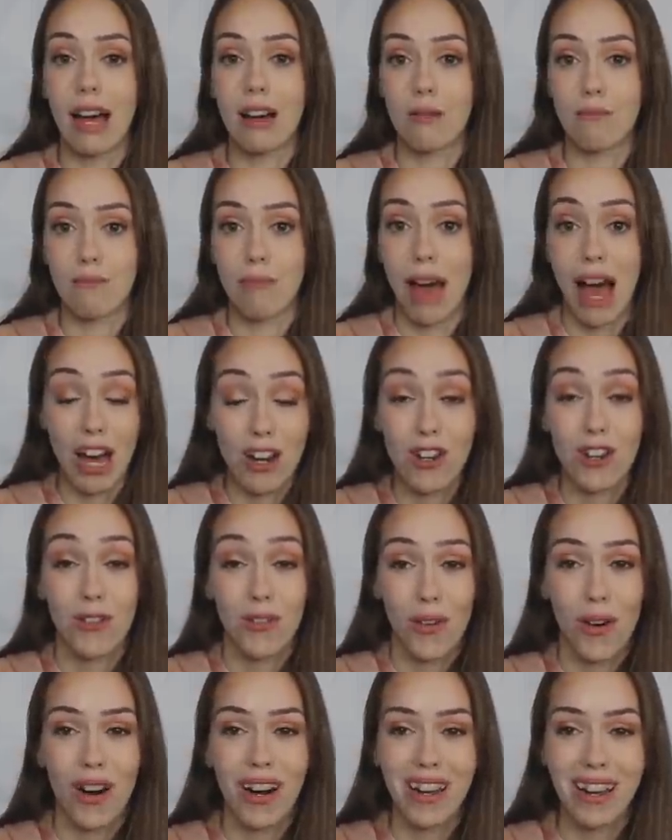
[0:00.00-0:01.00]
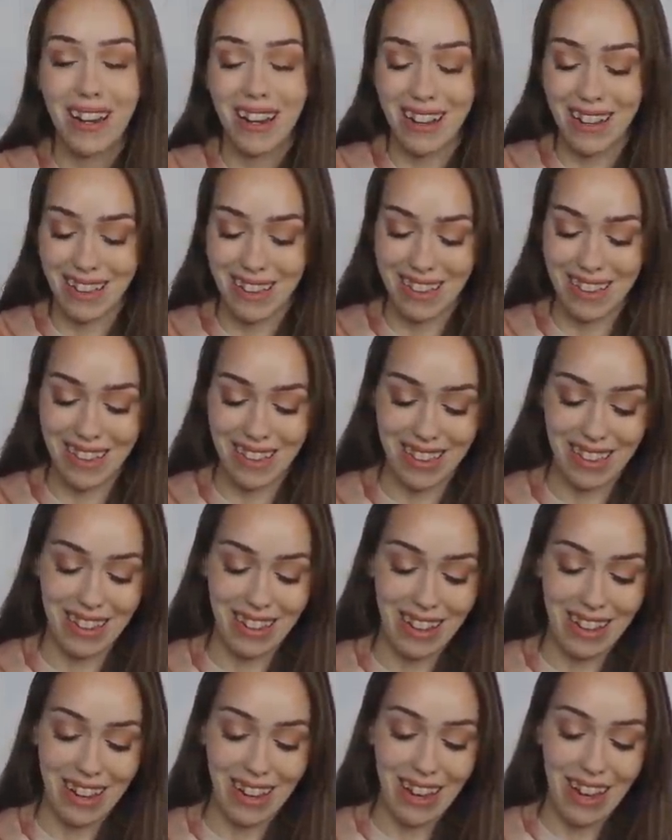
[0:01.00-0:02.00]
had a passion for it.
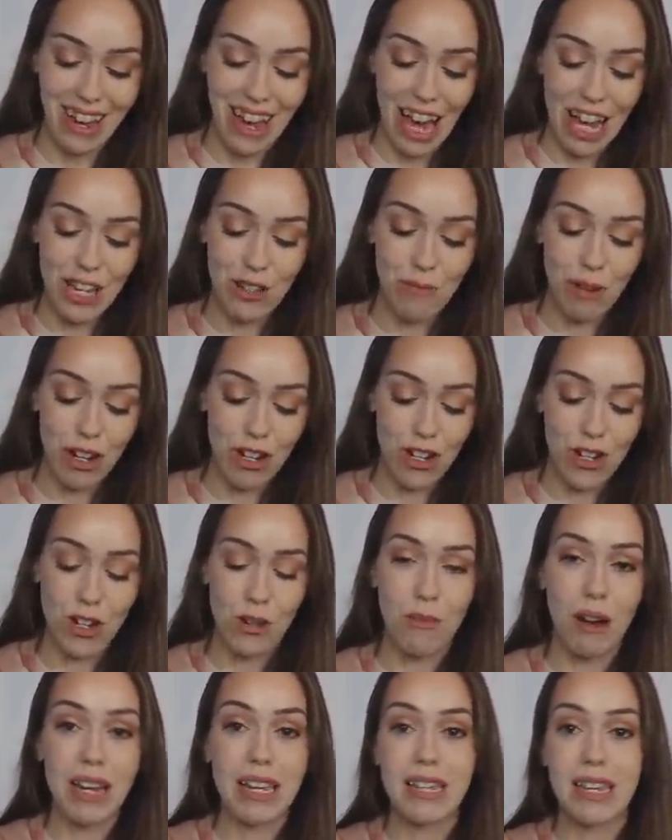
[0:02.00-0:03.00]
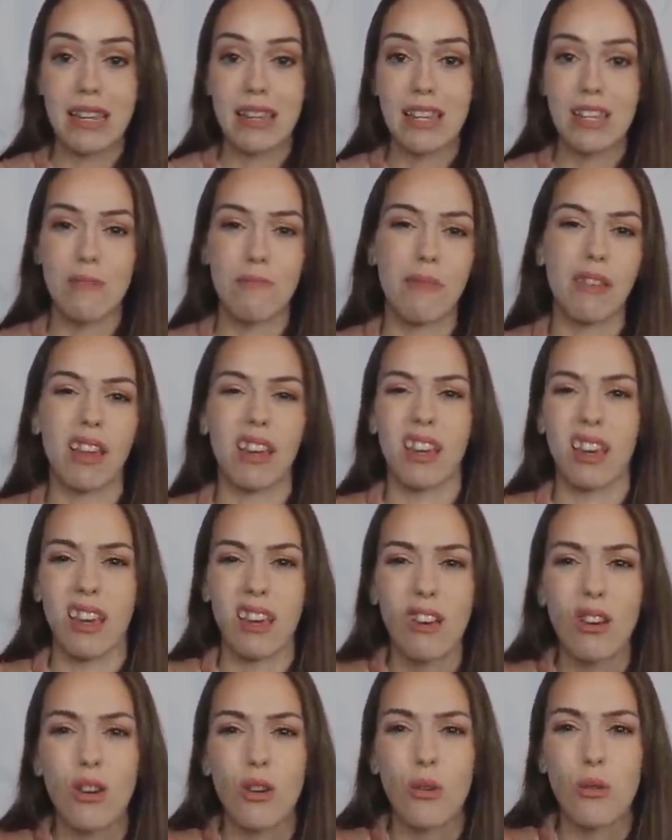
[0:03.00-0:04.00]
As much as you might see this and be
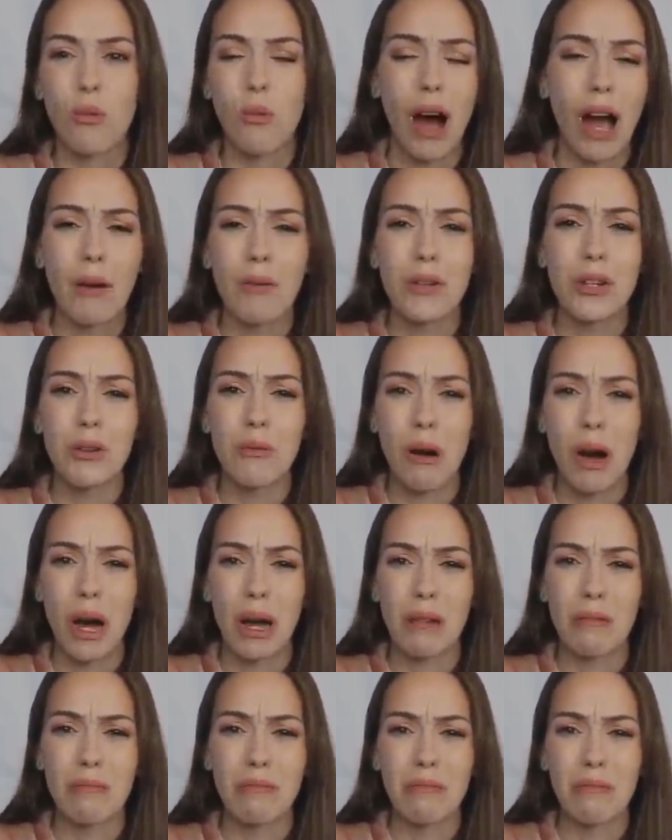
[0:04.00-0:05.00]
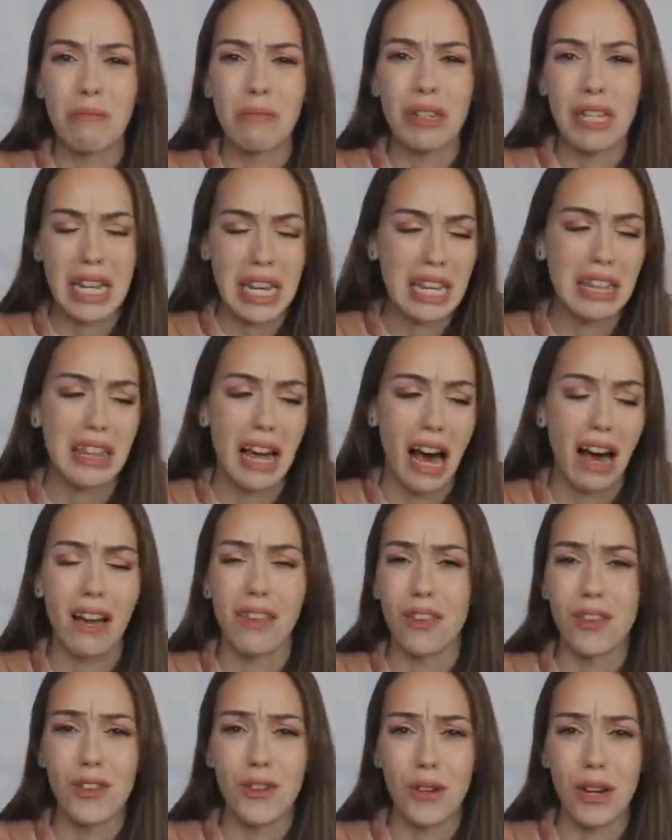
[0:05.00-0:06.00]
like, ew, why would you want to eat
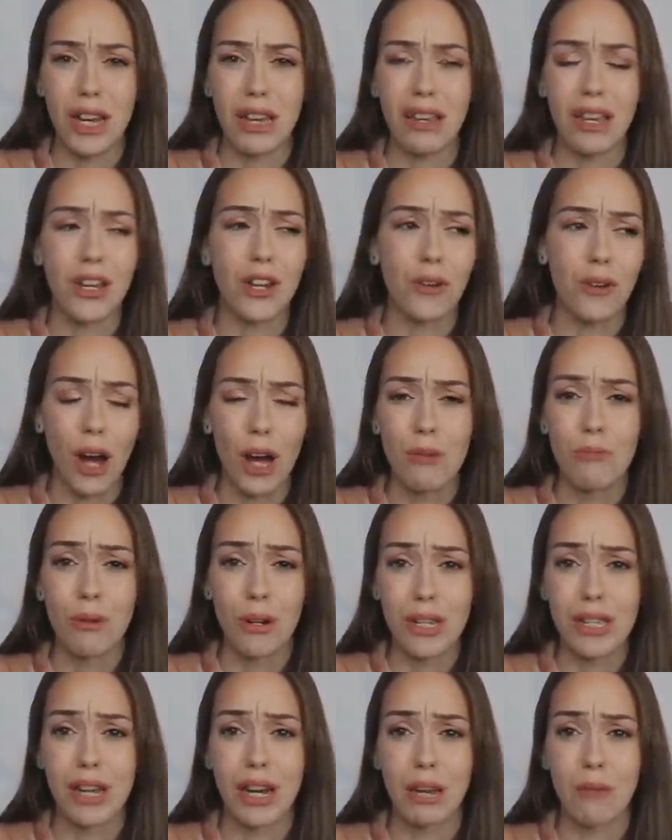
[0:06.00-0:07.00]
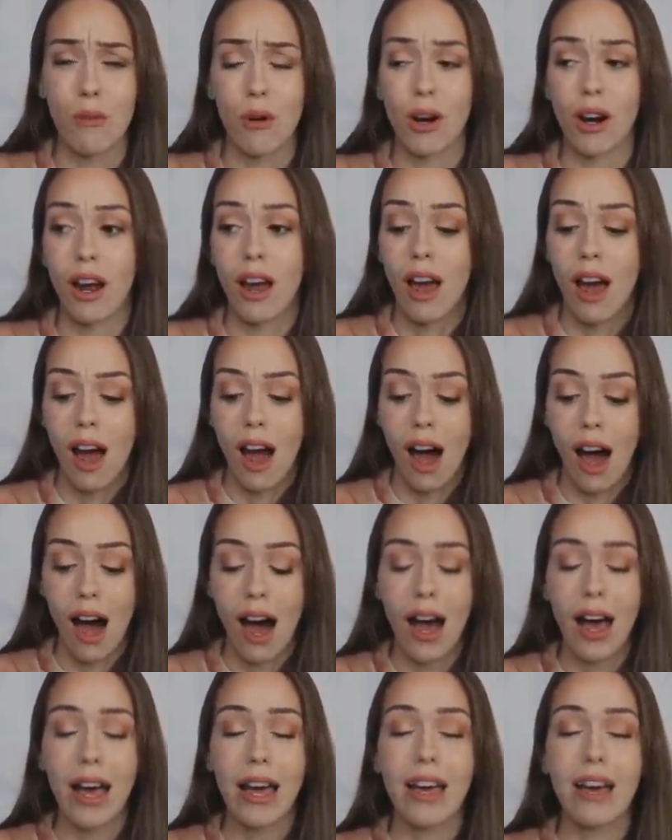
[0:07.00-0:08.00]
that in the street. Like you're not in prison anymore.
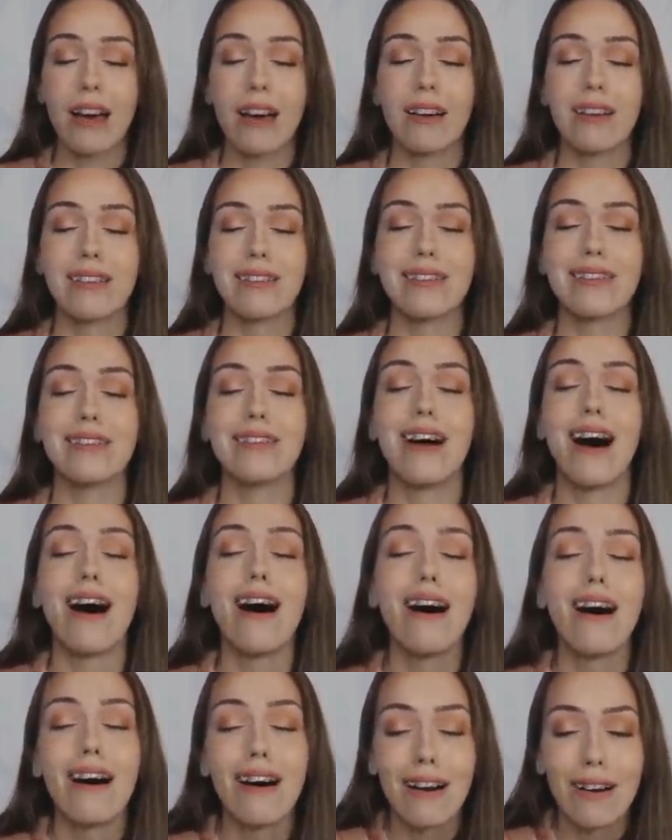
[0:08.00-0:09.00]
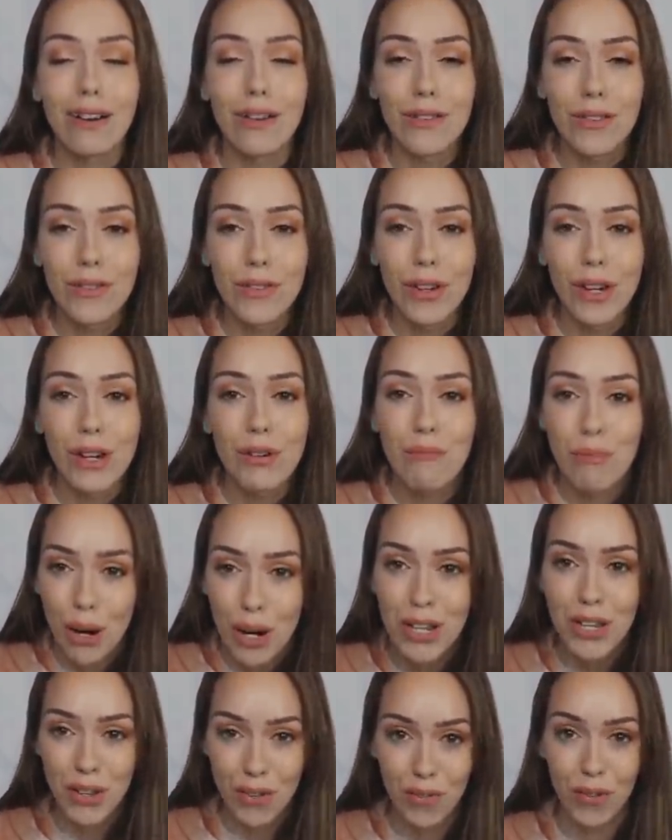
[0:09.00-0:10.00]
I love
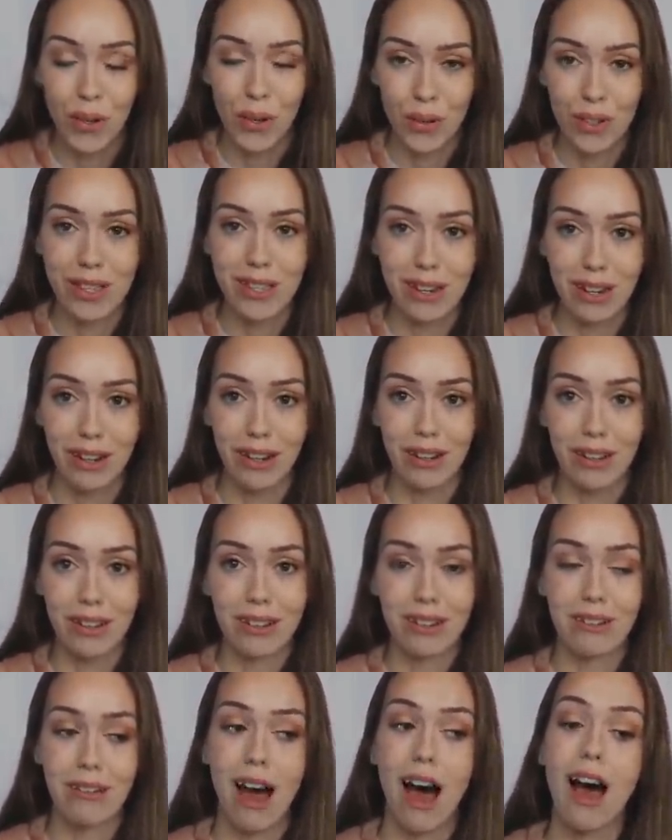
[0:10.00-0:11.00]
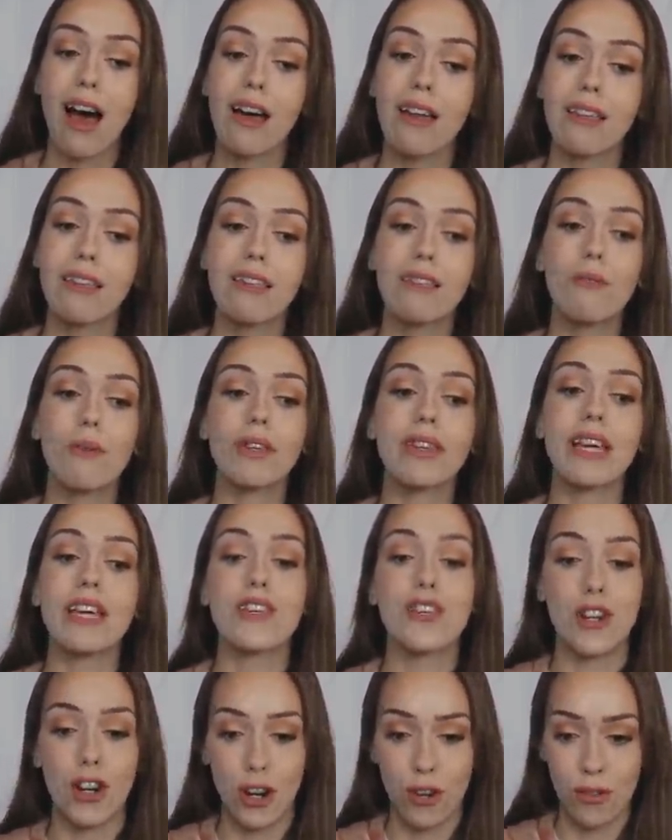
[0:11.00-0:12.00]
prison food still, not what they
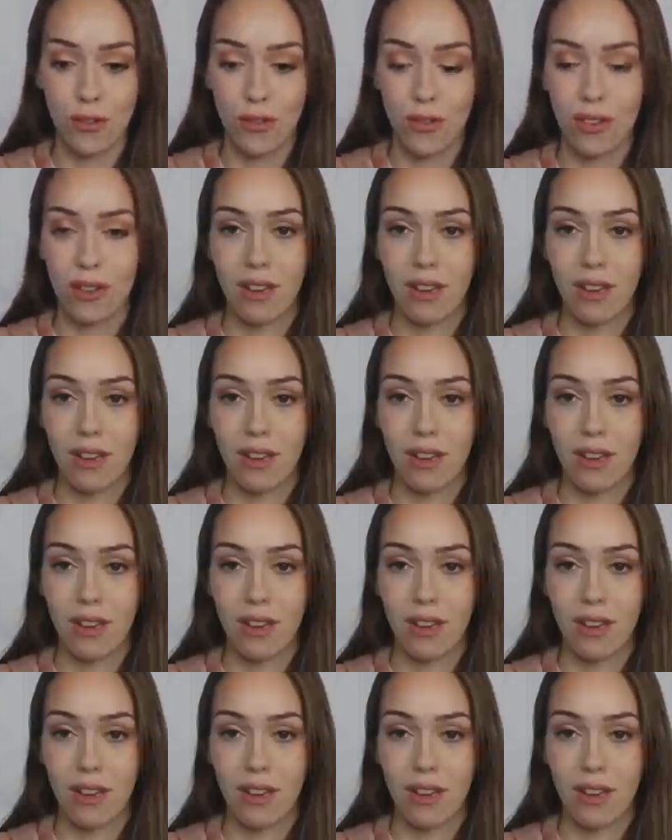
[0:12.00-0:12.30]
serve,